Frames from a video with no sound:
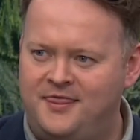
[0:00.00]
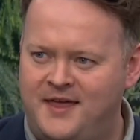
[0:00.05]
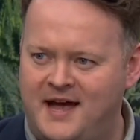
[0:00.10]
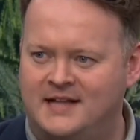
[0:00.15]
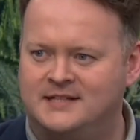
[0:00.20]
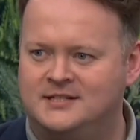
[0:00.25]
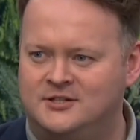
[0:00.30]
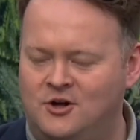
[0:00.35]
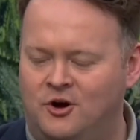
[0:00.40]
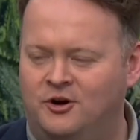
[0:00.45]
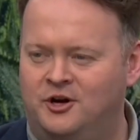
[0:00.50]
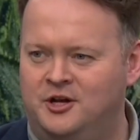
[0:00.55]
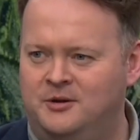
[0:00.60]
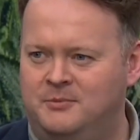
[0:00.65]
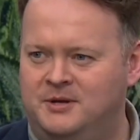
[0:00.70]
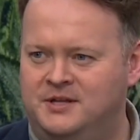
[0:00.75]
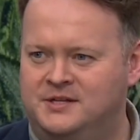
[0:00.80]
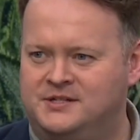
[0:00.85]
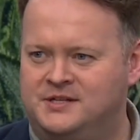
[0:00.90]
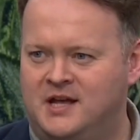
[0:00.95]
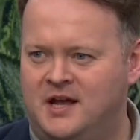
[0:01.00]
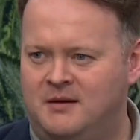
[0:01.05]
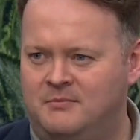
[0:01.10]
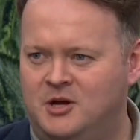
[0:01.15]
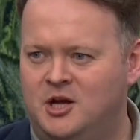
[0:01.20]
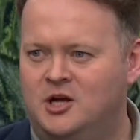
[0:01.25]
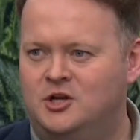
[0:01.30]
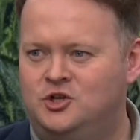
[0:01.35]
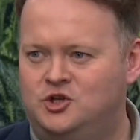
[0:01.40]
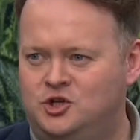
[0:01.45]
That's not going to be the
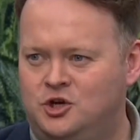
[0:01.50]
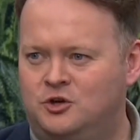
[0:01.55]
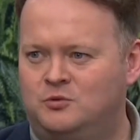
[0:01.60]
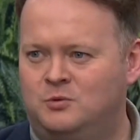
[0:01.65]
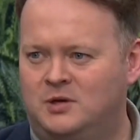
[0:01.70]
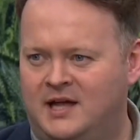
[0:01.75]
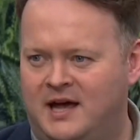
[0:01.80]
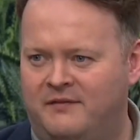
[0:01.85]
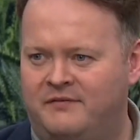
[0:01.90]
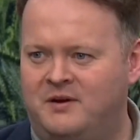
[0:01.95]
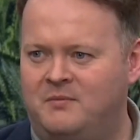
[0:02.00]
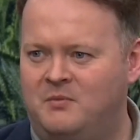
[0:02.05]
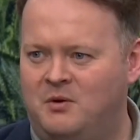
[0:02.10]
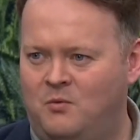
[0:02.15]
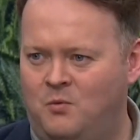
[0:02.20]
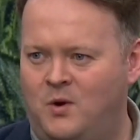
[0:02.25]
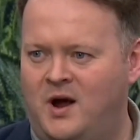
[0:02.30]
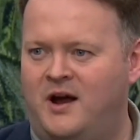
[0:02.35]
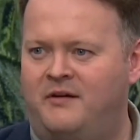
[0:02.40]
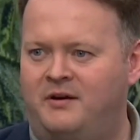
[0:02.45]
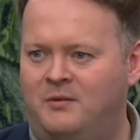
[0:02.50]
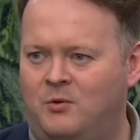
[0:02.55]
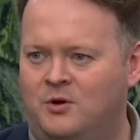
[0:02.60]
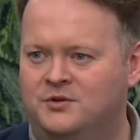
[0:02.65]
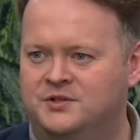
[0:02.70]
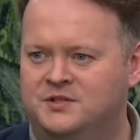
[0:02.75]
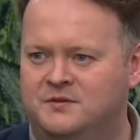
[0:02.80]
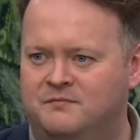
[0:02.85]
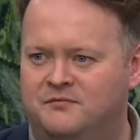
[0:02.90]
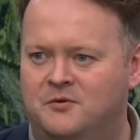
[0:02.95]
same. Judd will have him where he
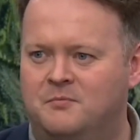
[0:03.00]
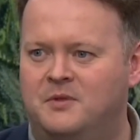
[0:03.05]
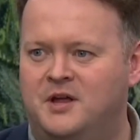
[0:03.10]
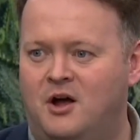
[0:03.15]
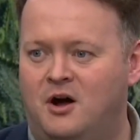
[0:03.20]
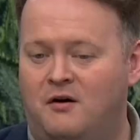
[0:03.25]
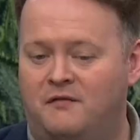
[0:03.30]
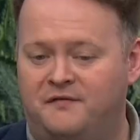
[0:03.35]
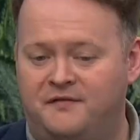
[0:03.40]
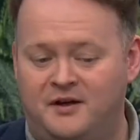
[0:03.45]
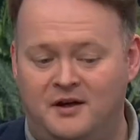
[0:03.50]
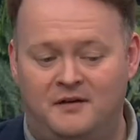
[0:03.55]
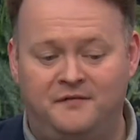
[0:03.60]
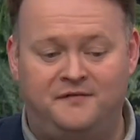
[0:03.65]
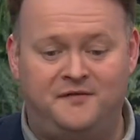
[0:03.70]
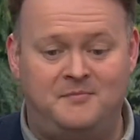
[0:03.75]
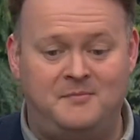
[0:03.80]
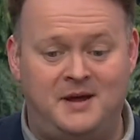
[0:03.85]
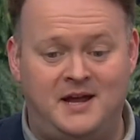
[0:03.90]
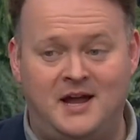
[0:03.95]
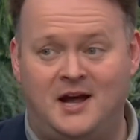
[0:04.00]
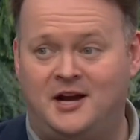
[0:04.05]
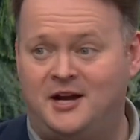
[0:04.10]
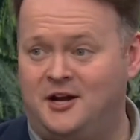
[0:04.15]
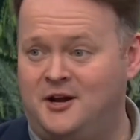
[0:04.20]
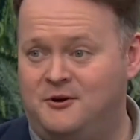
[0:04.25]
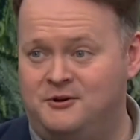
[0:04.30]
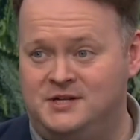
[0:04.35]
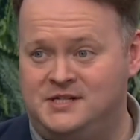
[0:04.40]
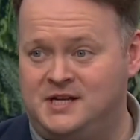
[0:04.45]
wants him from the off. For me, I
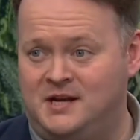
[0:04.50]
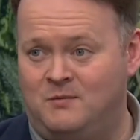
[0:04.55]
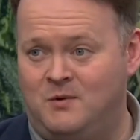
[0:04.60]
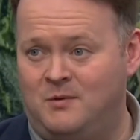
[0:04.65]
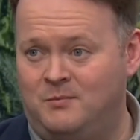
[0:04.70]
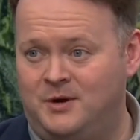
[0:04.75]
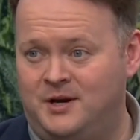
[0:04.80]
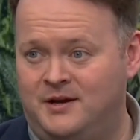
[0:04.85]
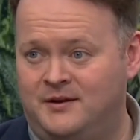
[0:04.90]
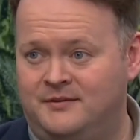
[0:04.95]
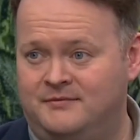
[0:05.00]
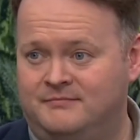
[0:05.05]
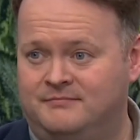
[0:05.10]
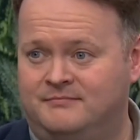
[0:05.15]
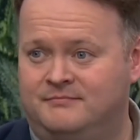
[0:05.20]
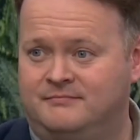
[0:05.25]
can only see one winner.